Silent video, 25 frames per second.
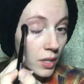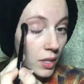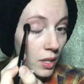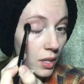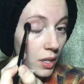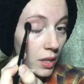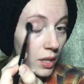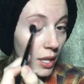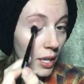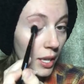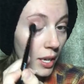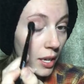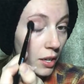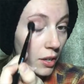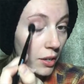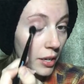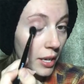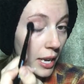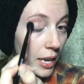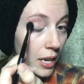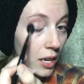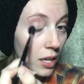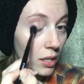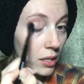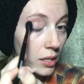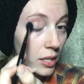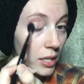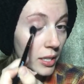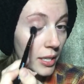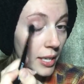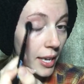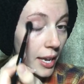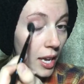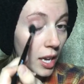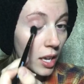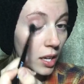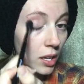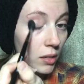And then I'll angle it
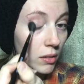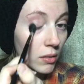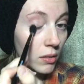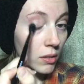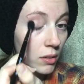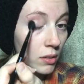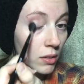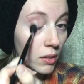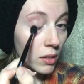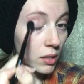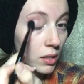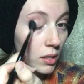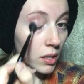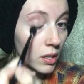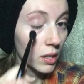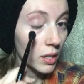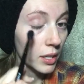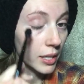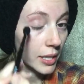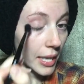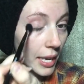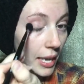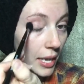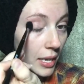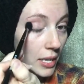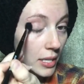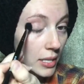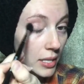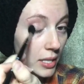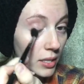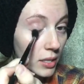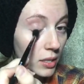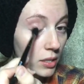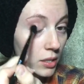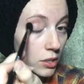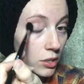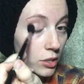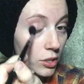down. Again, that's a
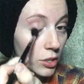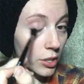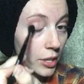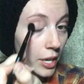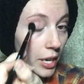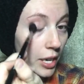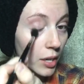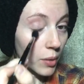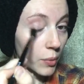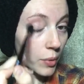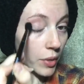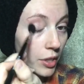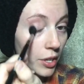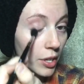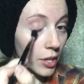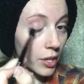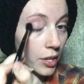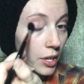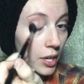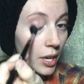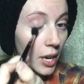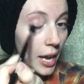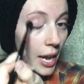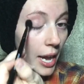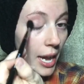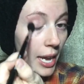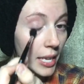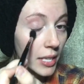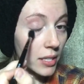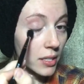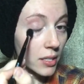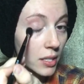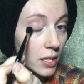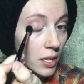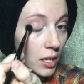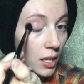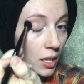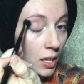little trick with hooded
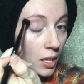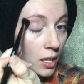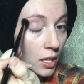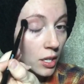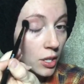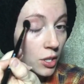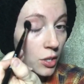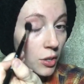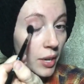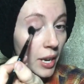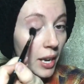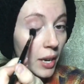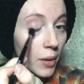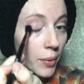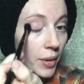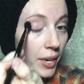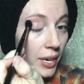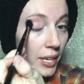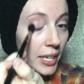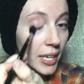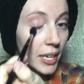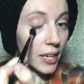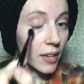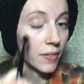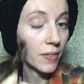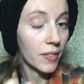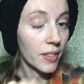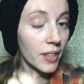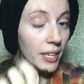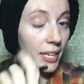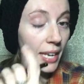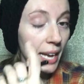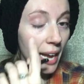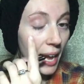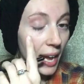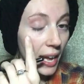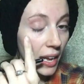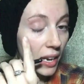eyes. You kind of want to give the
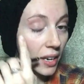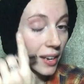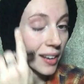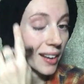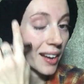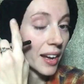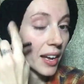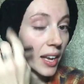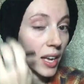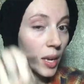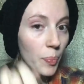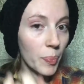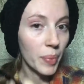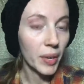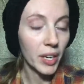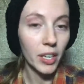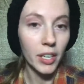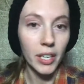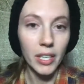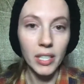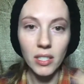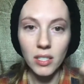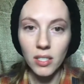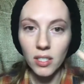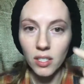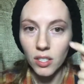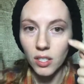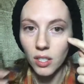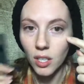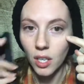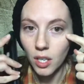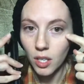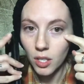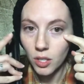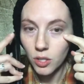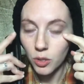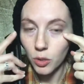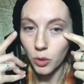cat eye appearance,
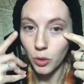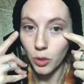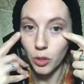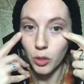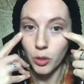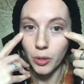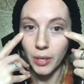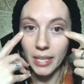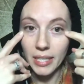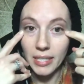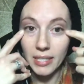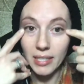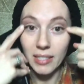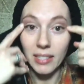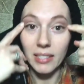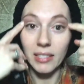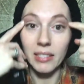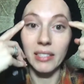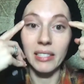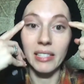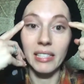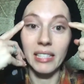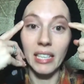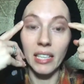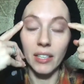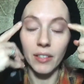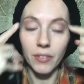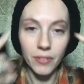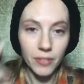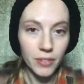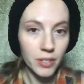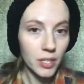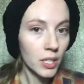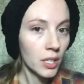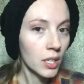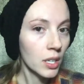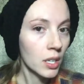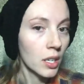so it creates the
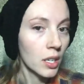lift.